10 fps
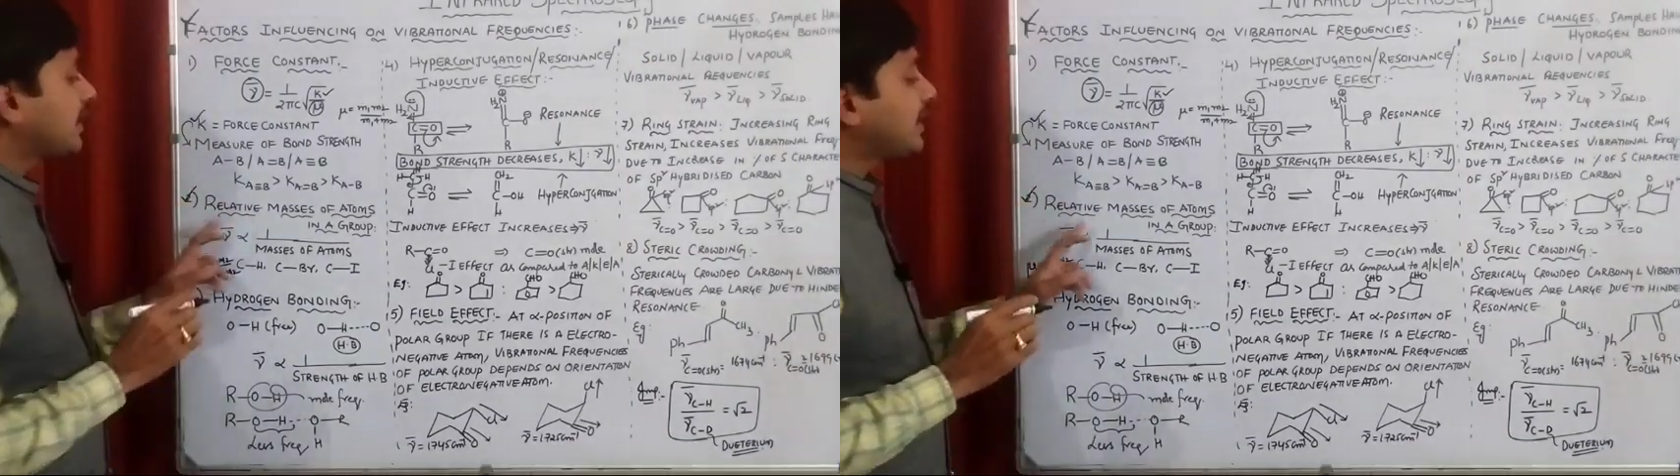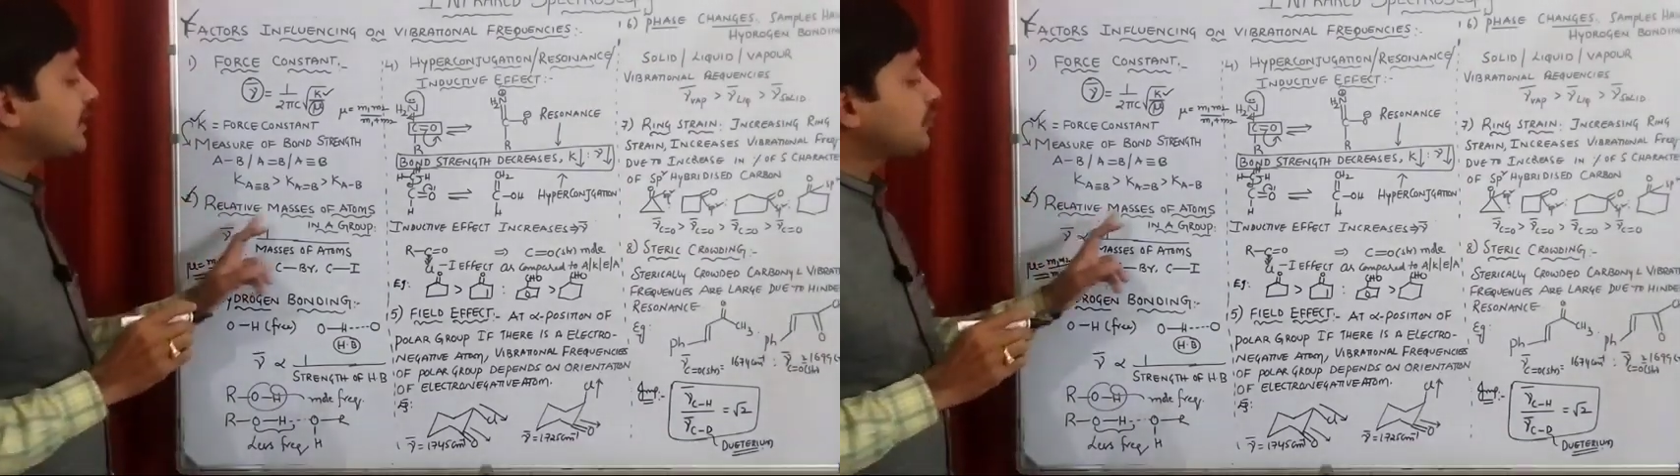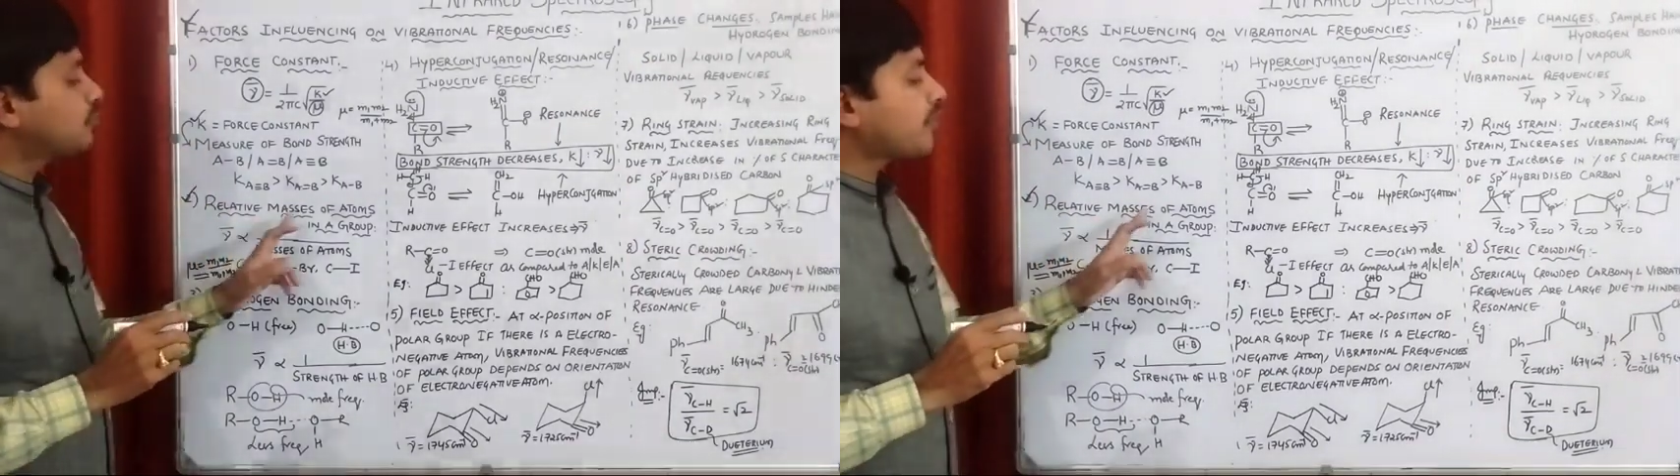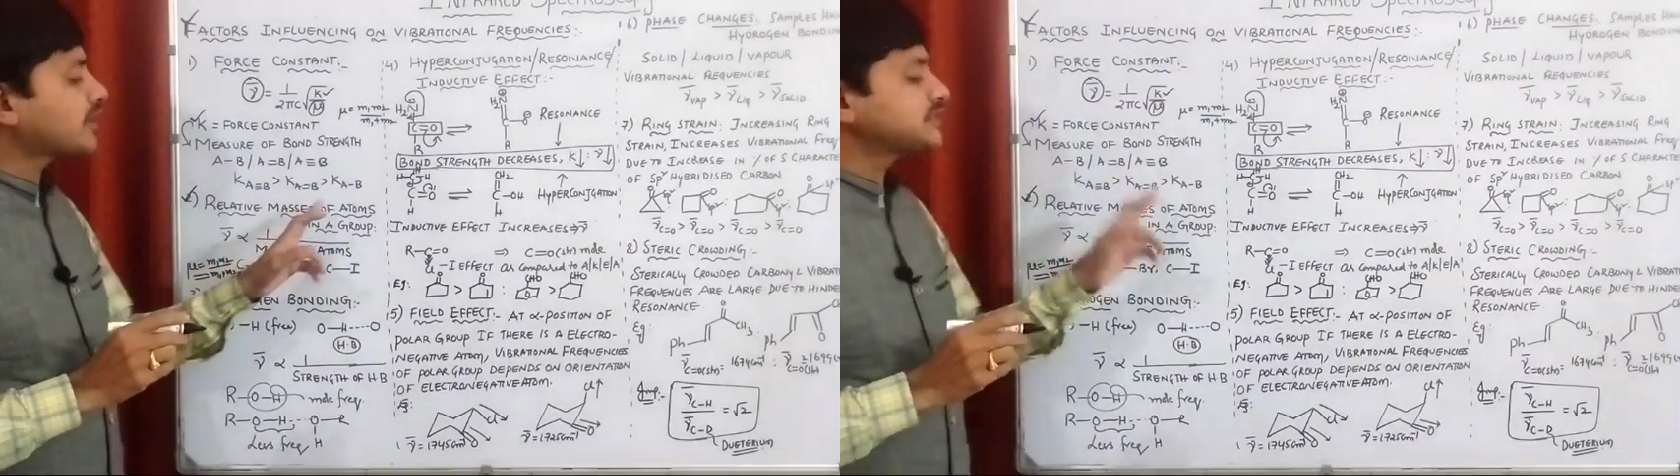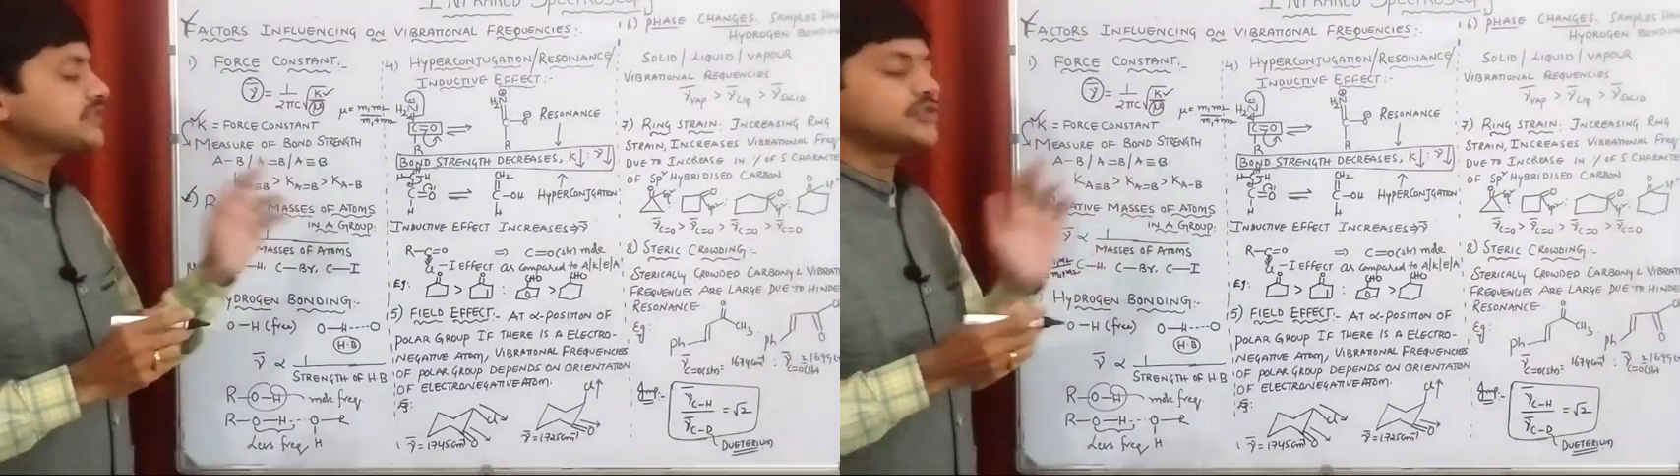relative
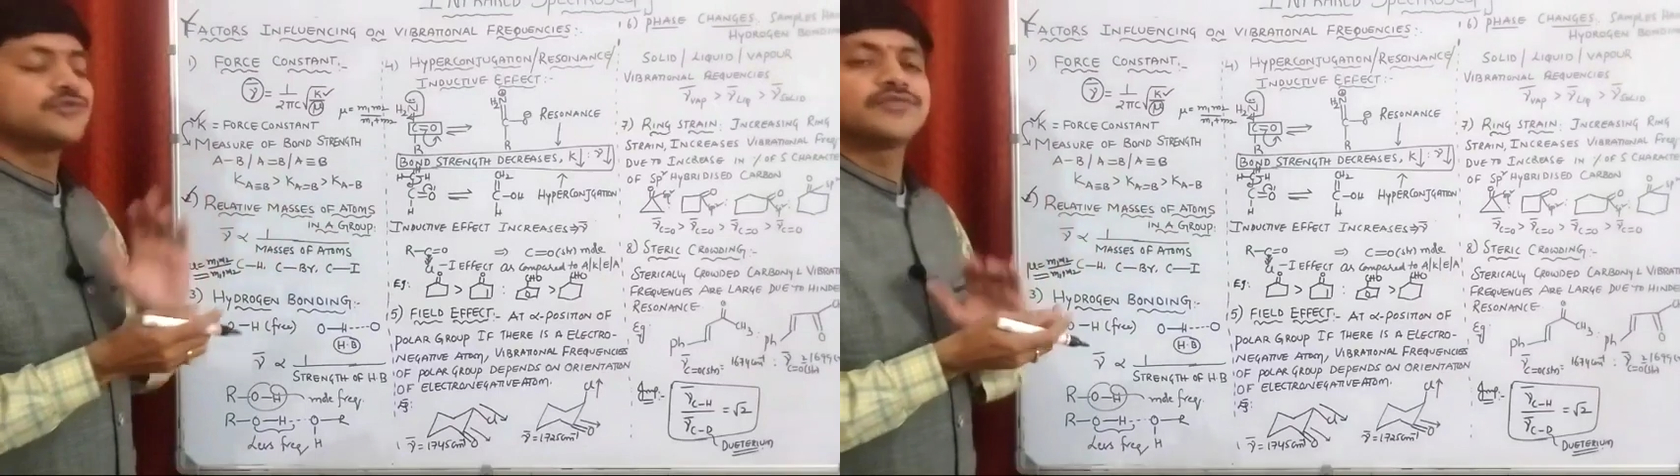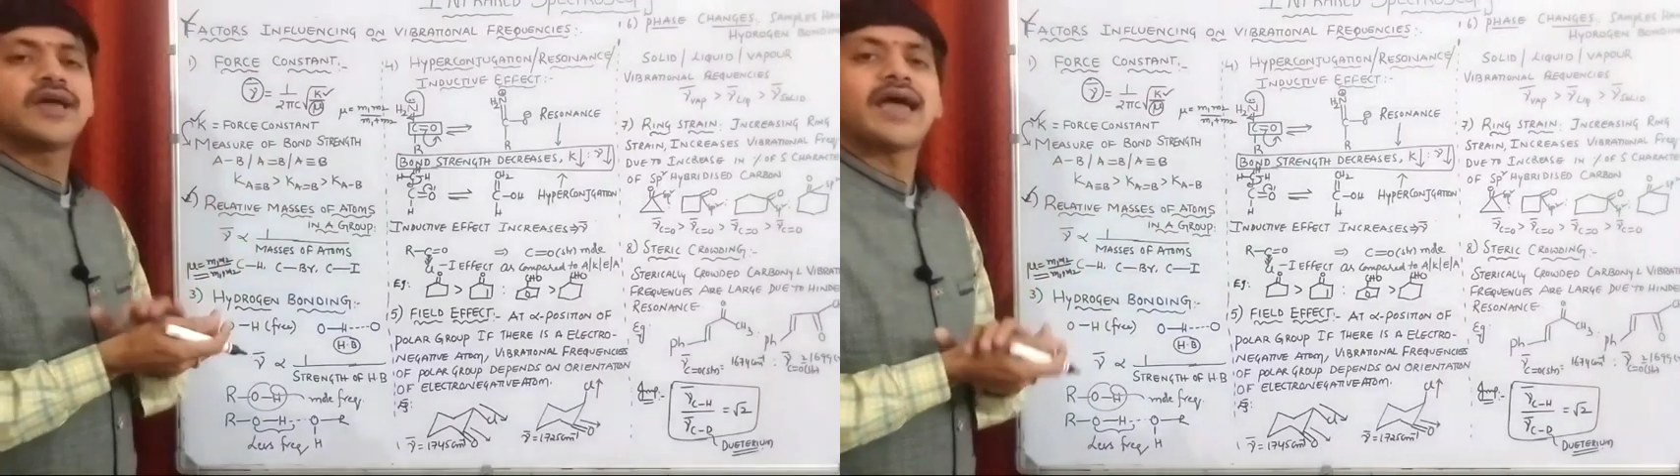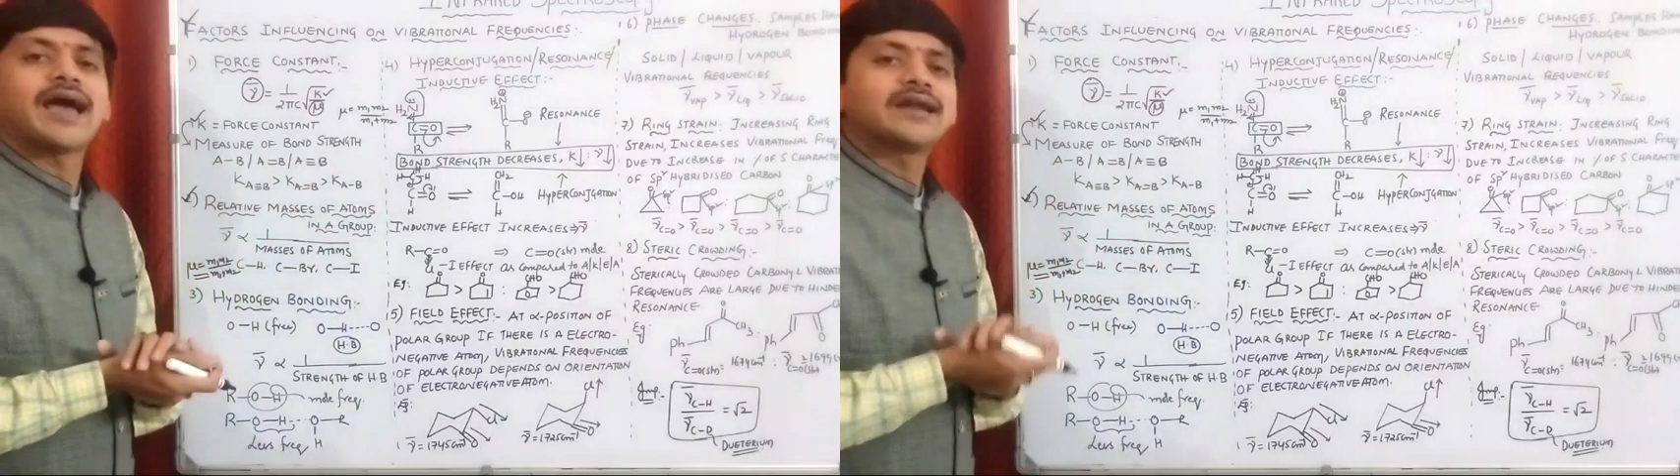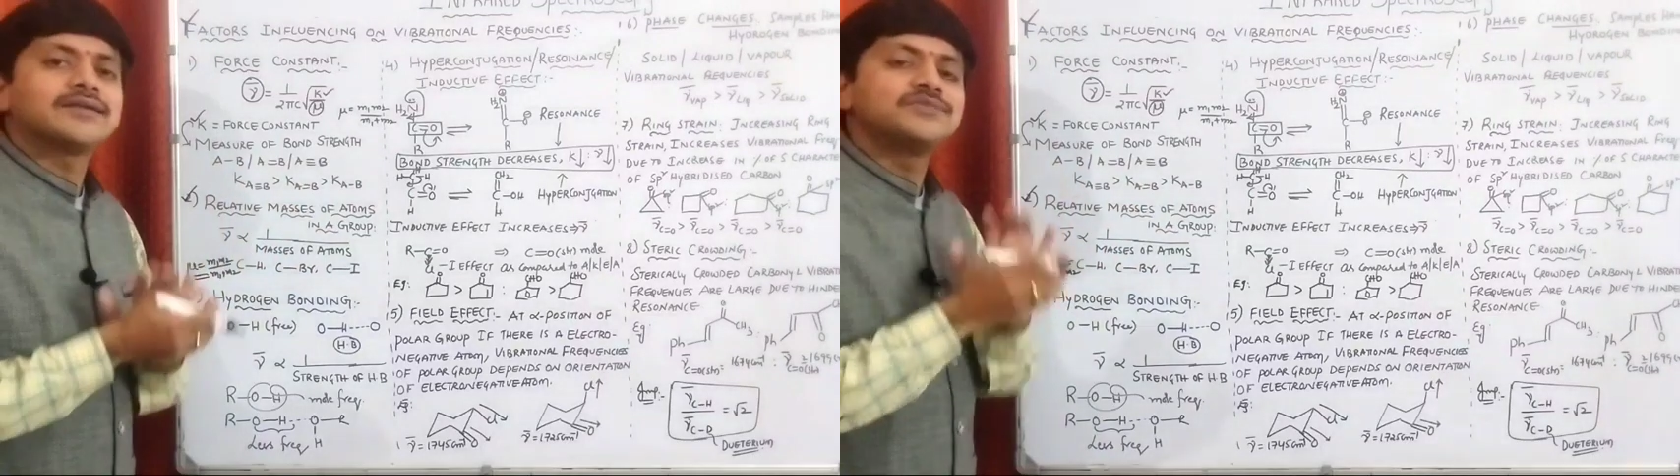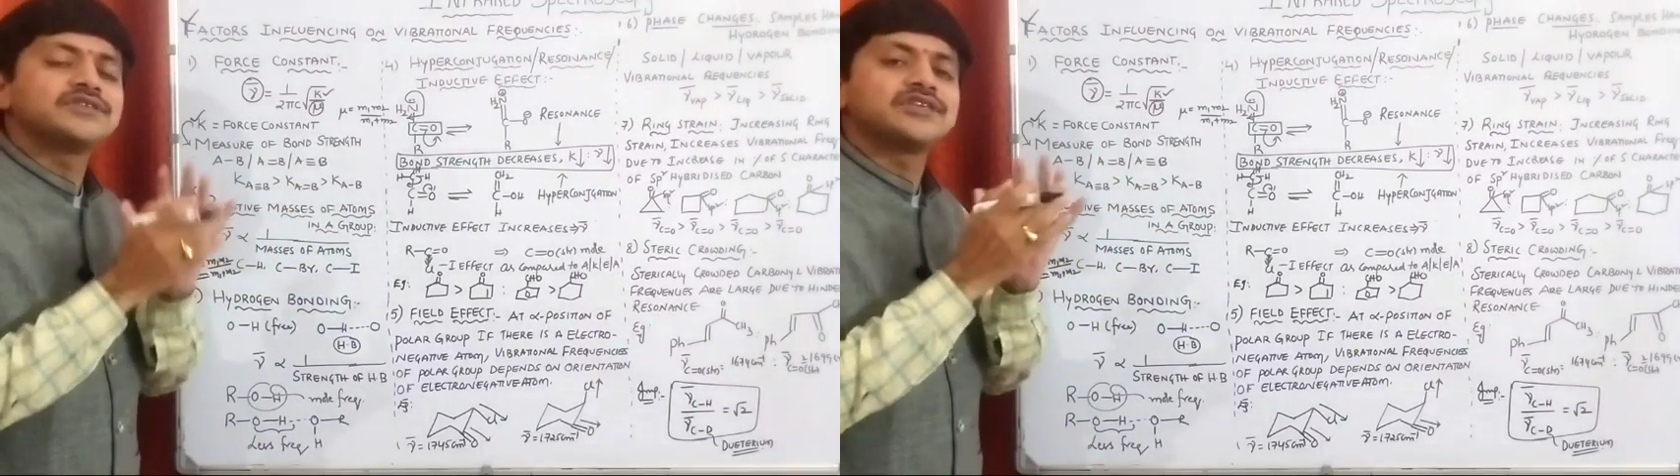masses of the
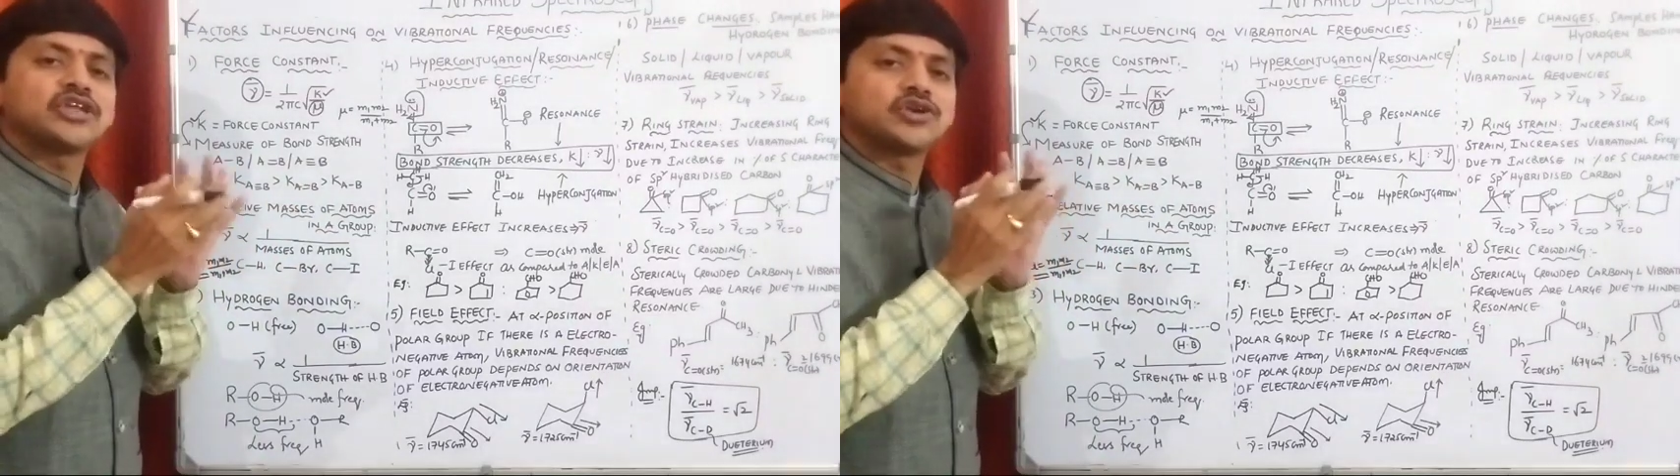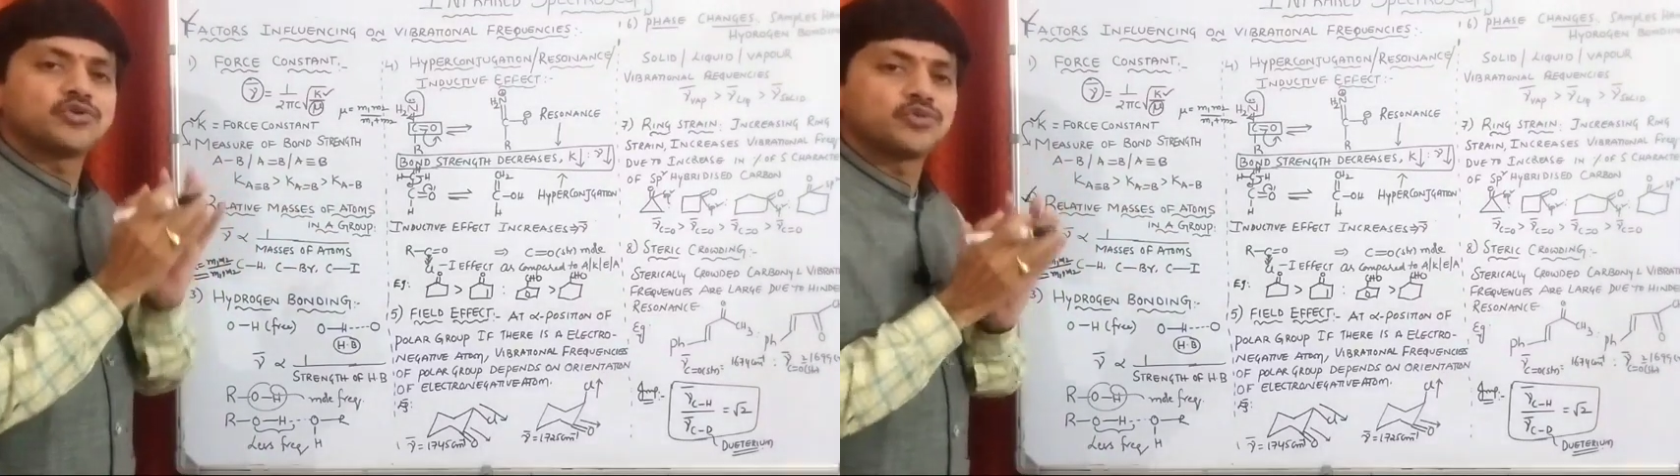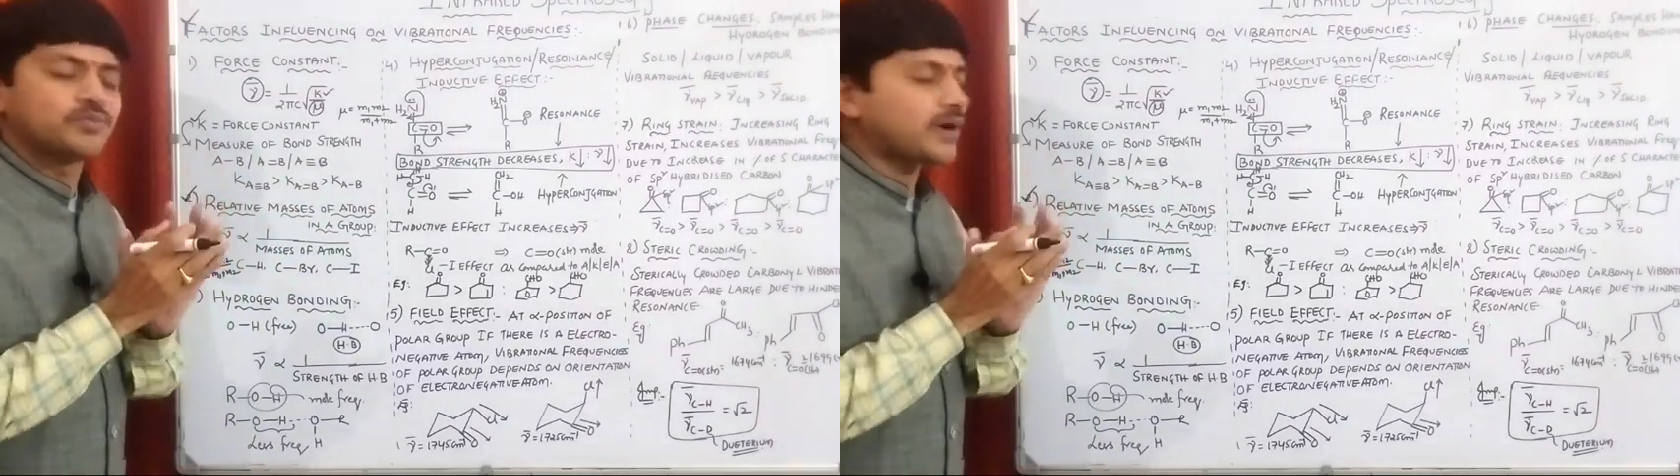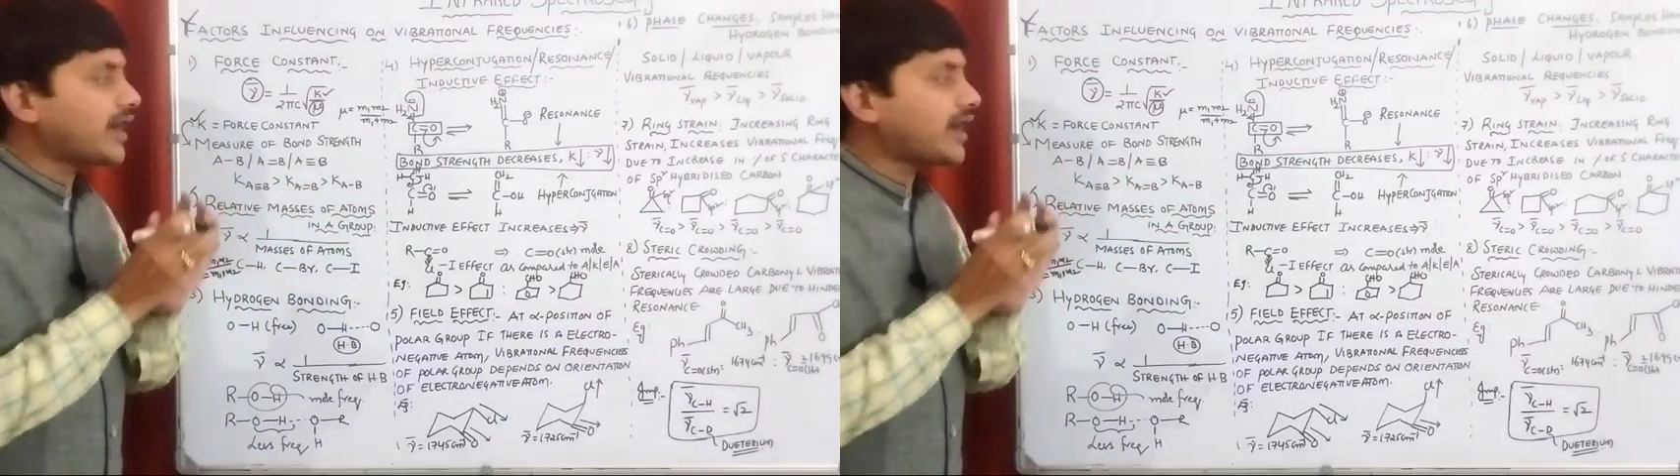atoms in a group.